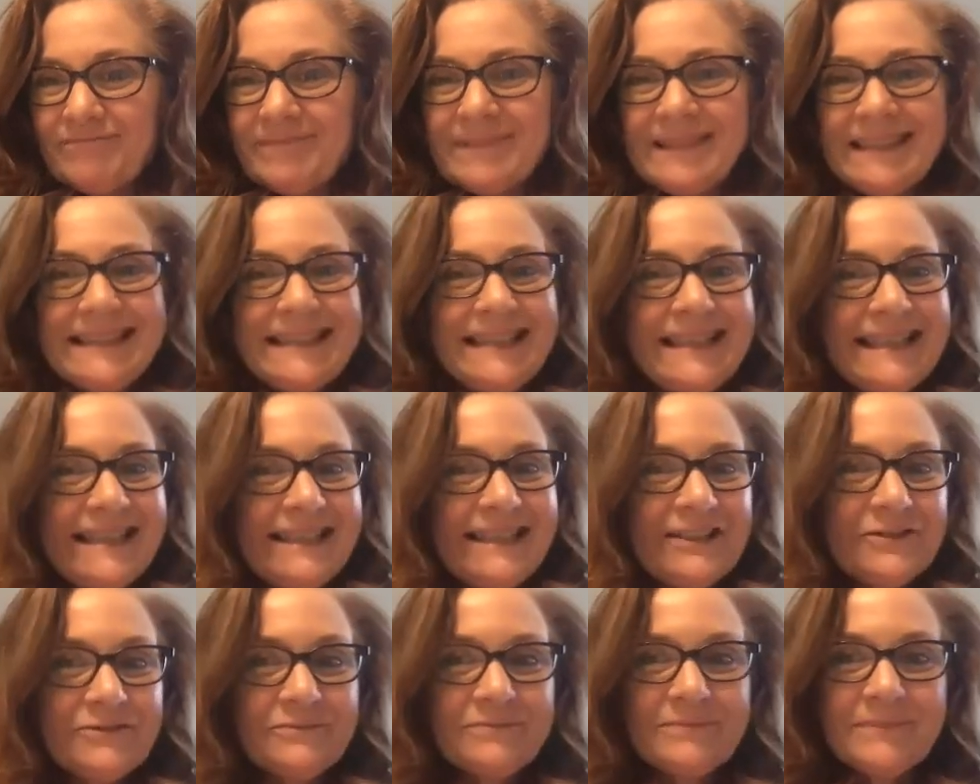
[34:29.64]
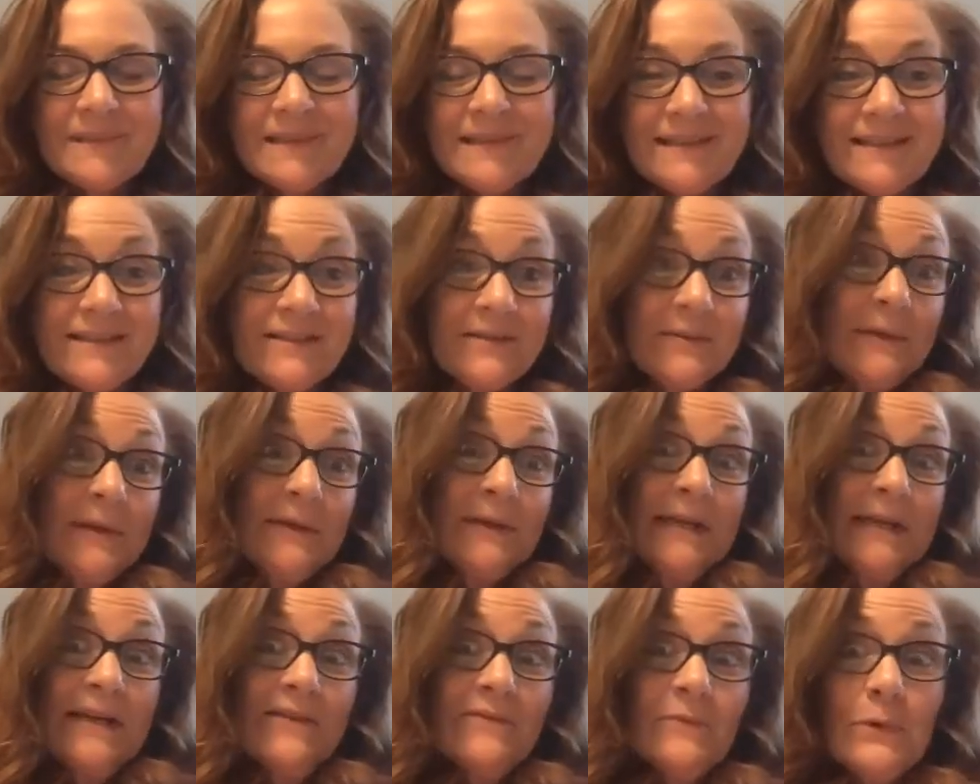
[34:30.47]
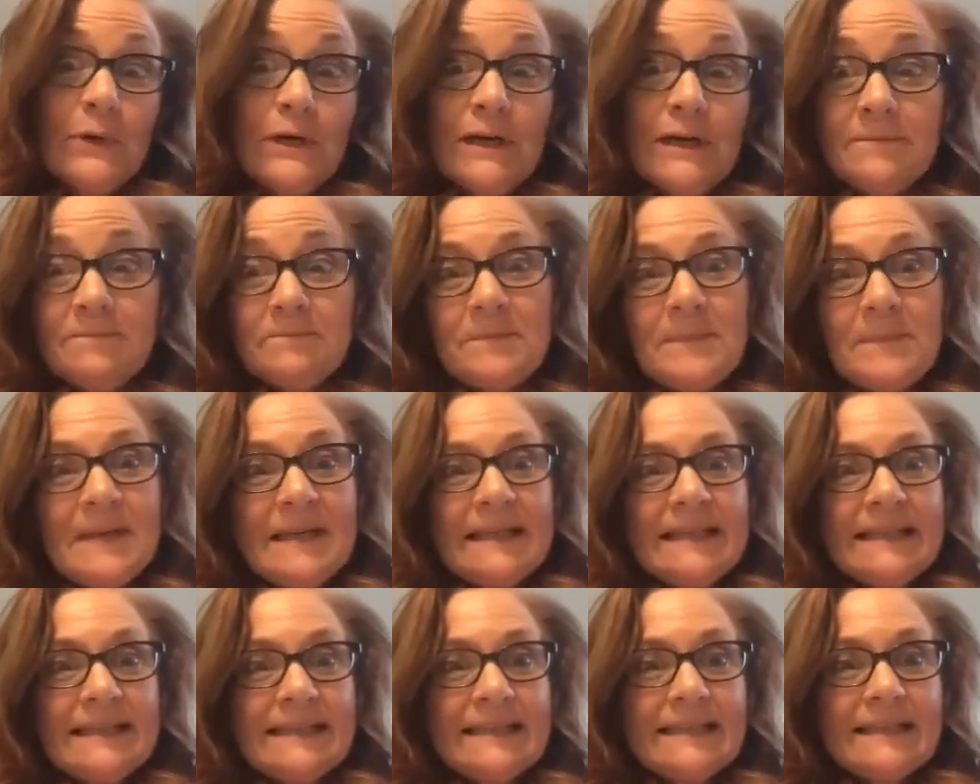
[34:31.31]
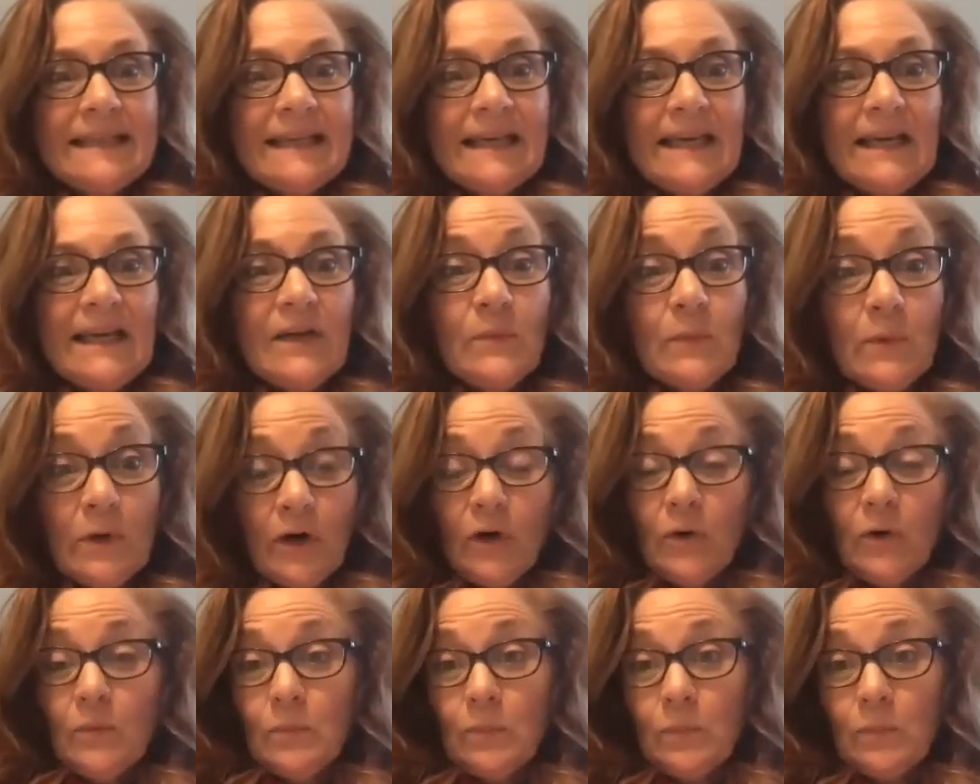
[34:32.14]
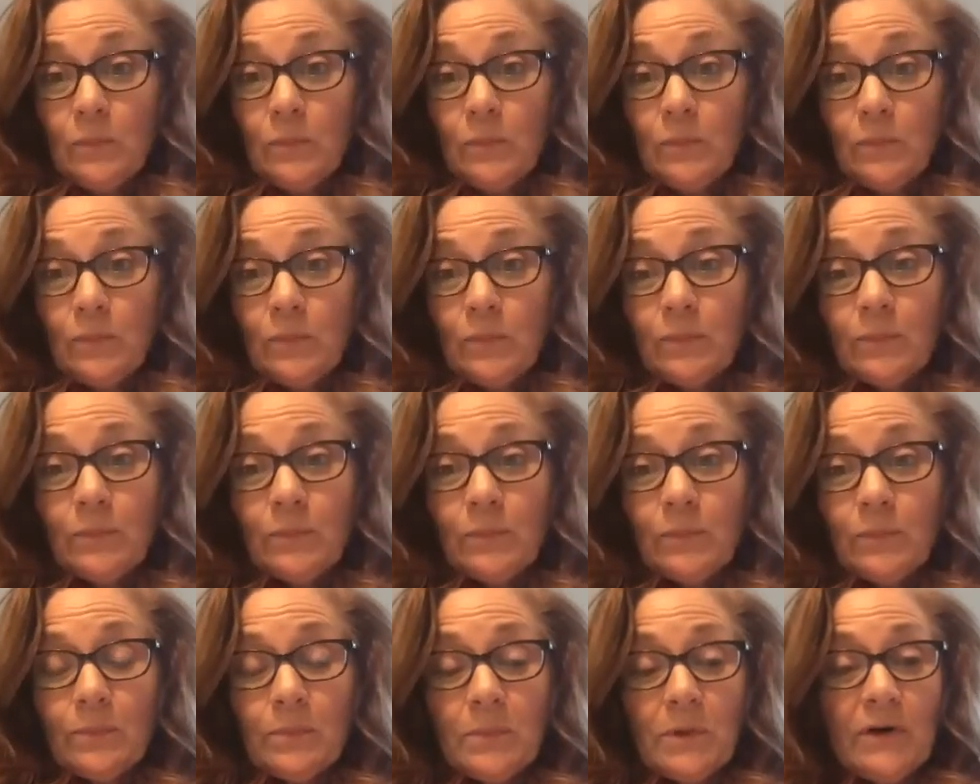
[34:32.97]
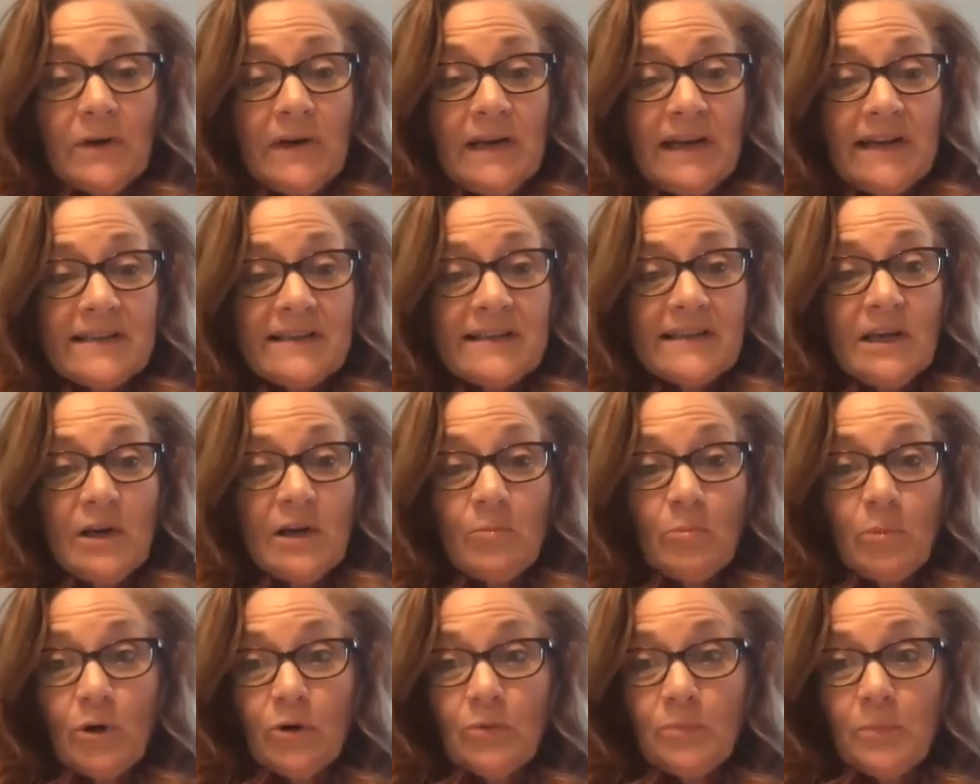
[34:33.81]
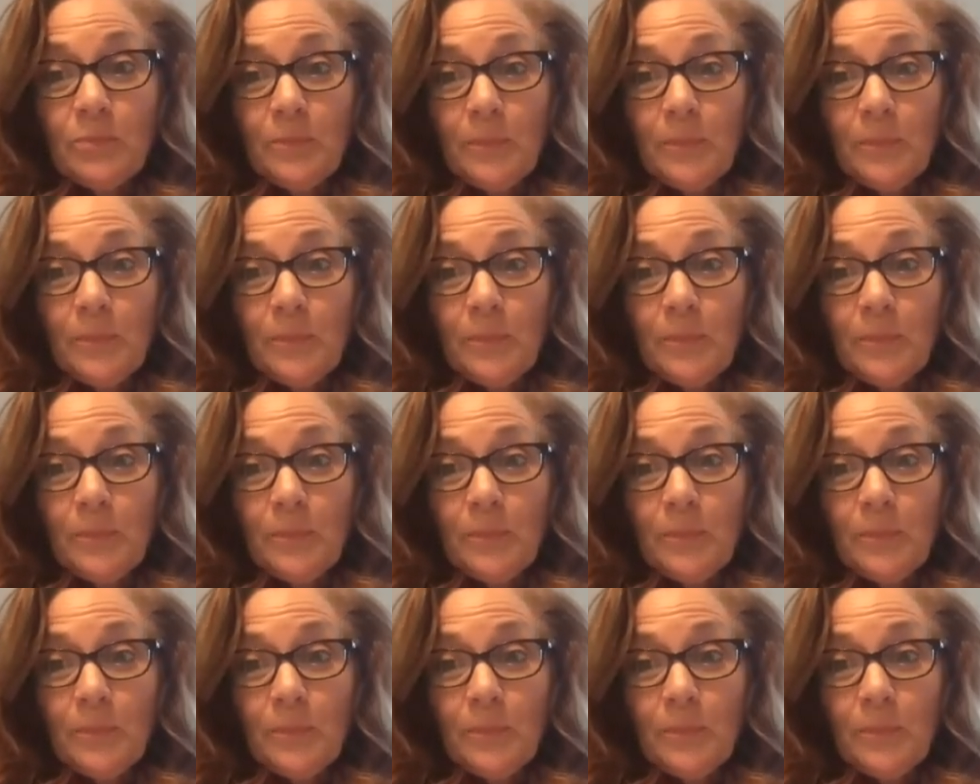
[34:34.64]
No, because we only have 1. Okay, well, our next number.